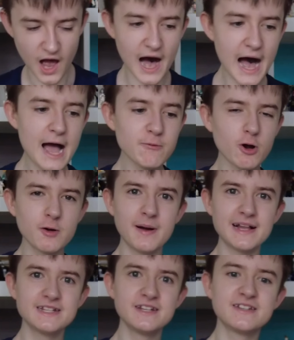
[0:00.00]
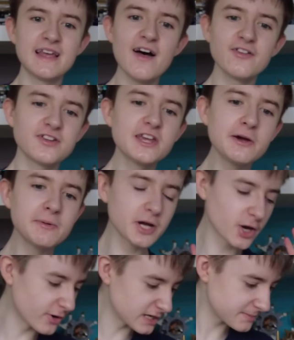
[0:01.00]
Hi, welcome back to the channel. So here
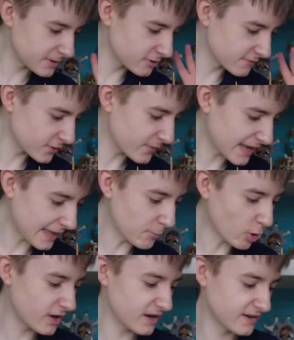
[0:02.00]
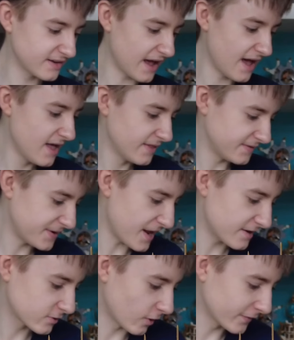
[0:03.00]
we're going to be reviewing a Monkie Kid set. The
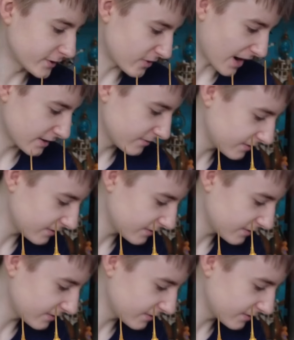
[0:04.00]
set is called the Dragon